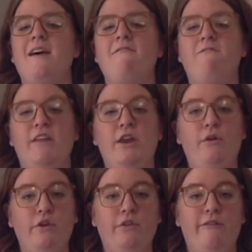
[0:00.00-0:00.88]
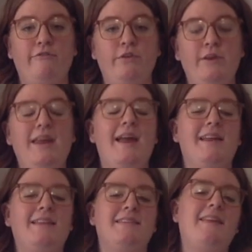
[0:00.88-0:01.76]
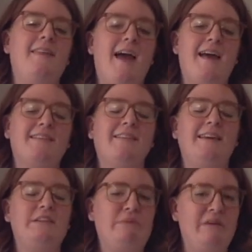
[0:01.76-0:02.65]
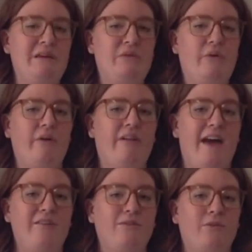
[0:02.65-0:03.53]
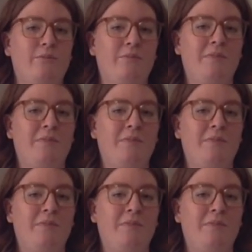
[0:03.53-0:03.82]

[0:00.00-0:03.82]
video yourself doing it and send that as a link to me in Google Classroom.